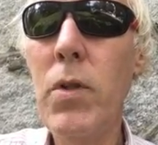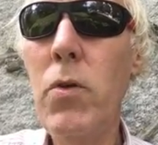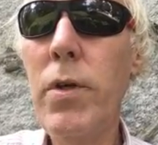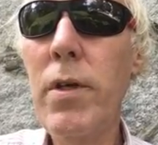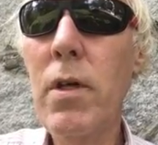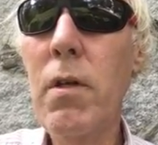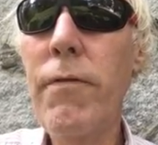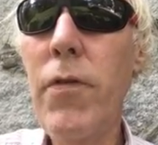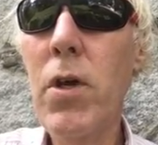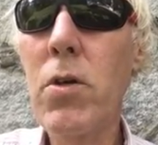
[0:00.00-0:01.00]
You can
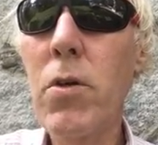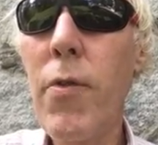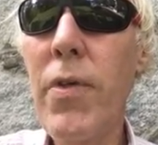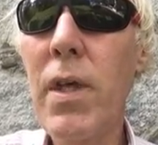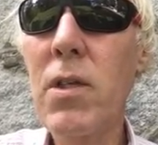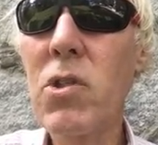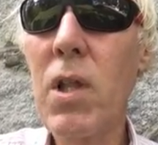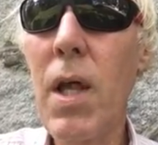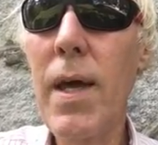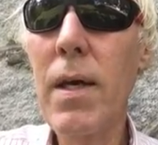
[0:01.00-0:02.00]
configure
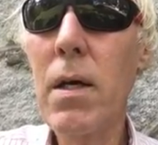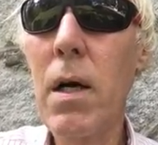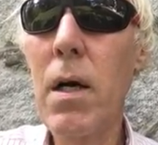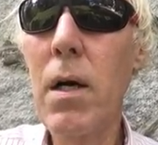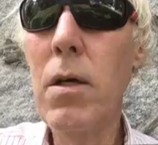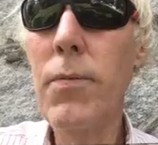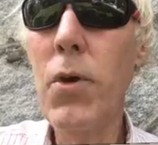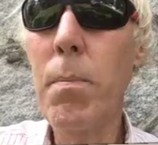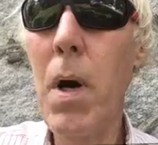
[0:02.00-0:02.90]
things like your